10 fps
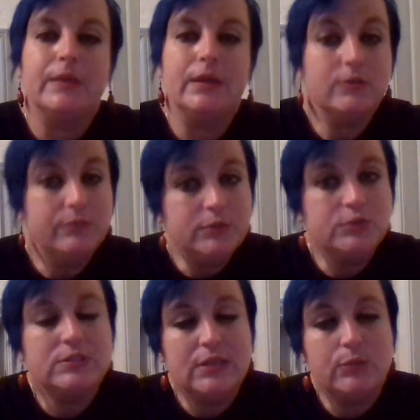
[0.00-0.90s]
And
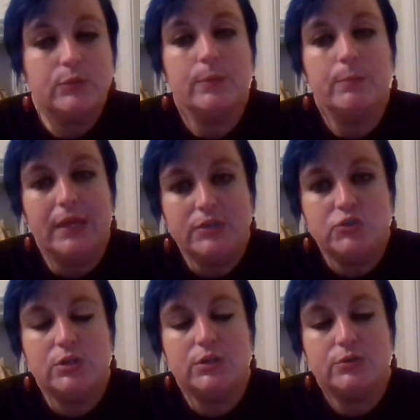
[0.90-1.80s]
Confucius said, with a
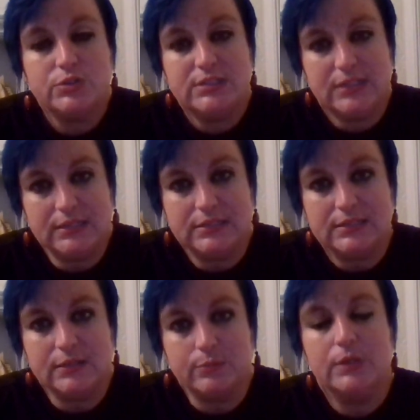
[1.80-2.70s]
patient
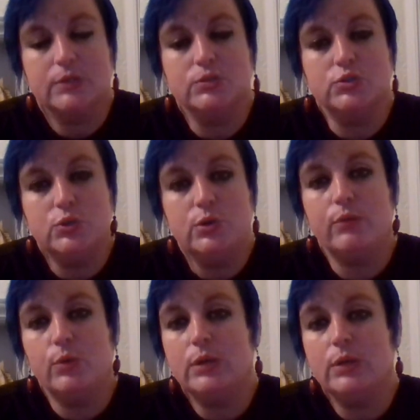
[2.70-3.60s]
understanding, because you
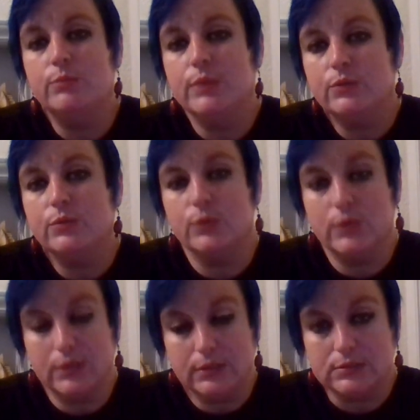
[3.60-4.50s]
have already been through
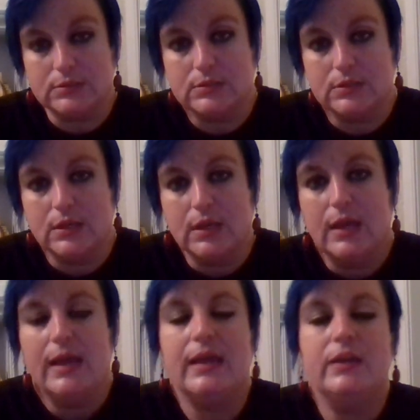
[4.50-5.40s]
this,
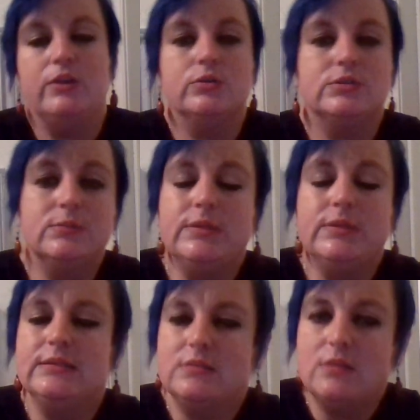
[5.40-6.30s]
and your
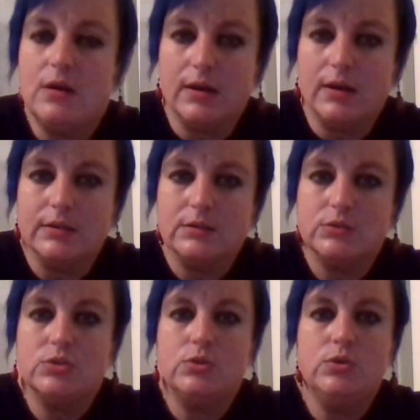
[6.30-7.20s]
sibling has not.
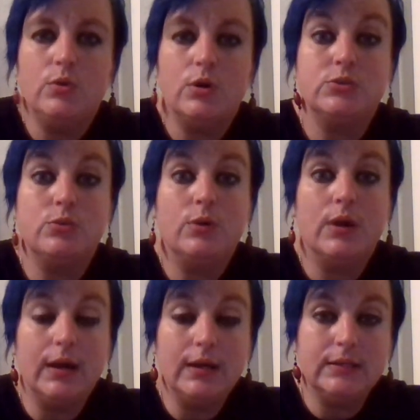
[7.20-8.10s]
So you are to
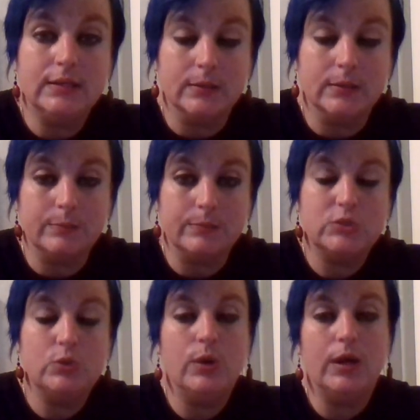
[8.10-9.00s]
guide them,
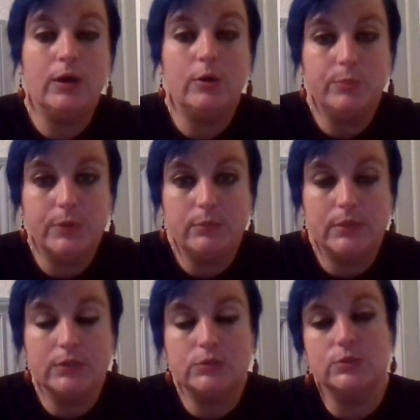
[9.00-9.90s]
to help them,
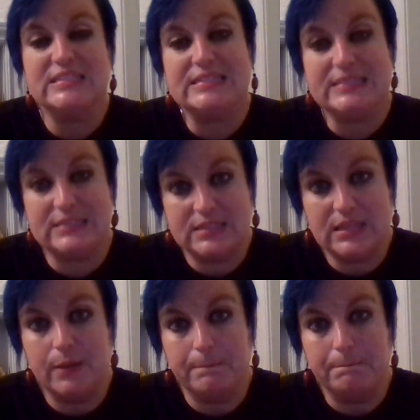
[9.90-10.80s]
and to assist
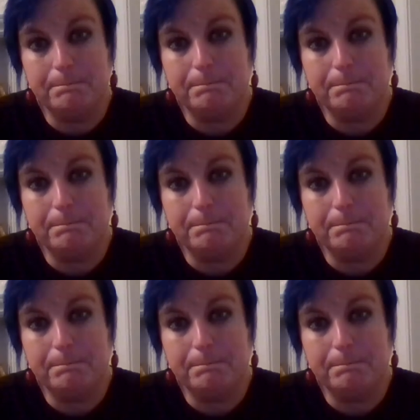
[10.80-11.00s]
them.